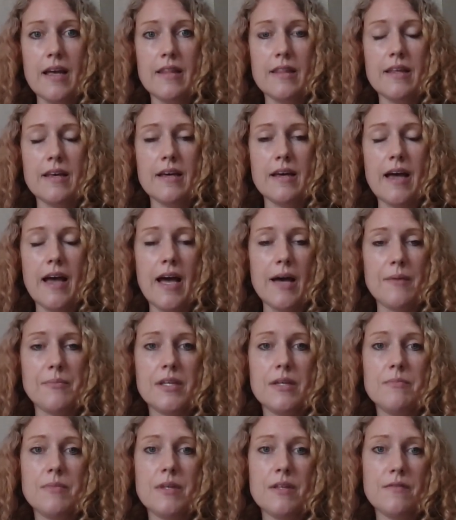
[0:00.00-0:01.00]
the app
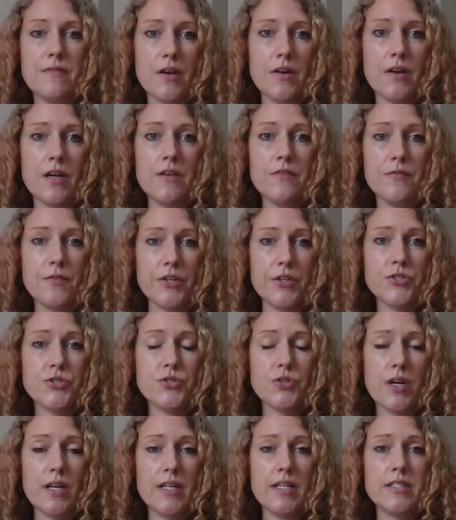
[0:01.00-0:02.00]
can be very
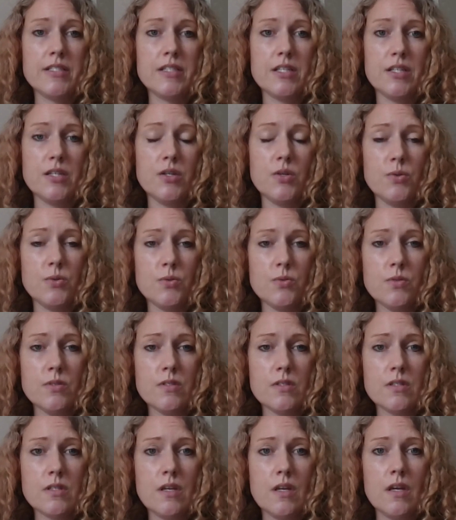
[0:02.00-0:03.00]
frustrating to
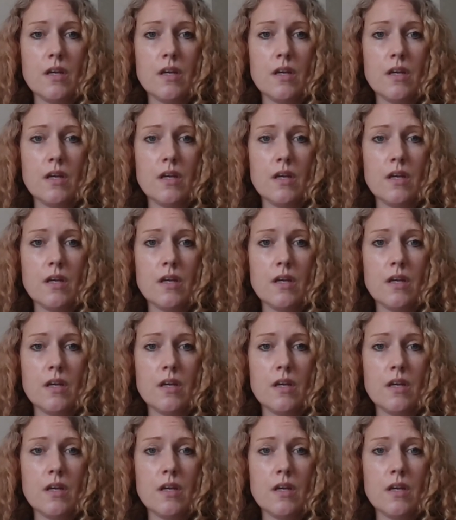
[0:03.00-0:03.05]
use,